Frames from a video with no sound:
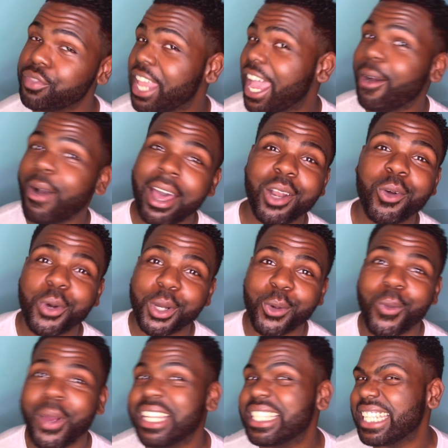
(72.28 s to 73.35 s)
Now, I don't want
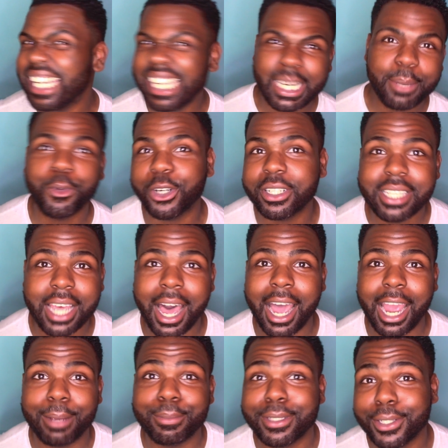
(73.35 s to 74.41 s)
to waste any more
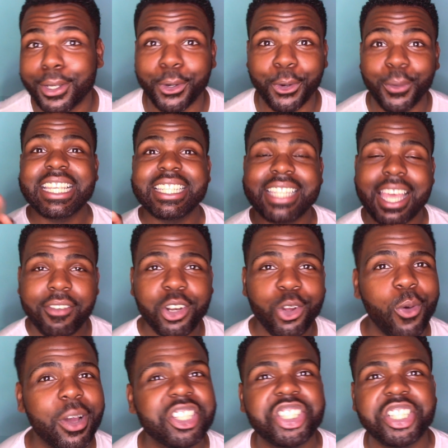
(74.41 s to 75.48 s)
time, so 7
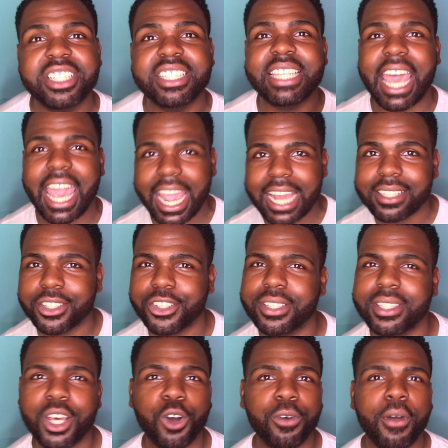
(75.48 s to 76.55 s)
questions to ask
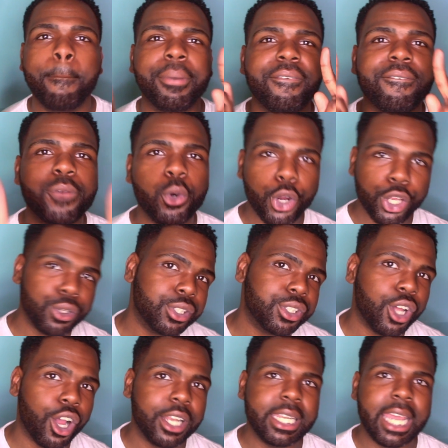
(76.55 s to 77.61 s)
yourself before you
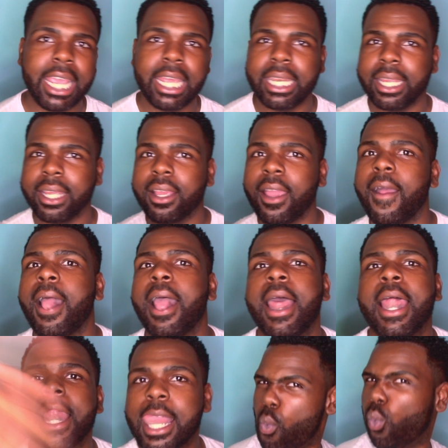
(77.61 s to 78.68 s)
start dating.
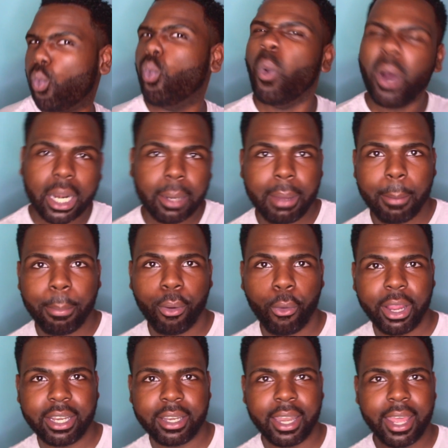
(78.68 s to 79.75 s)
What am I
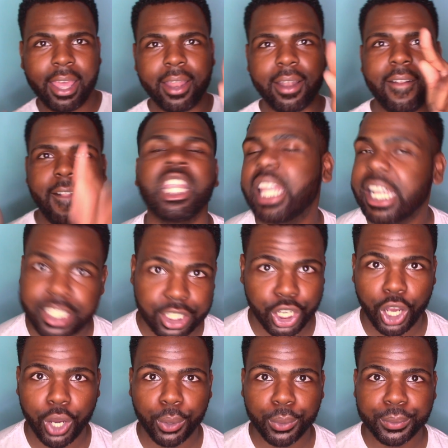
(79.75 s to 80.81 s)
pointing at? Let's
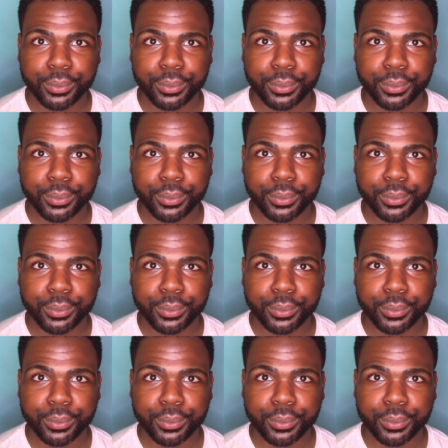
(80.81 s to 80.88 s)
go.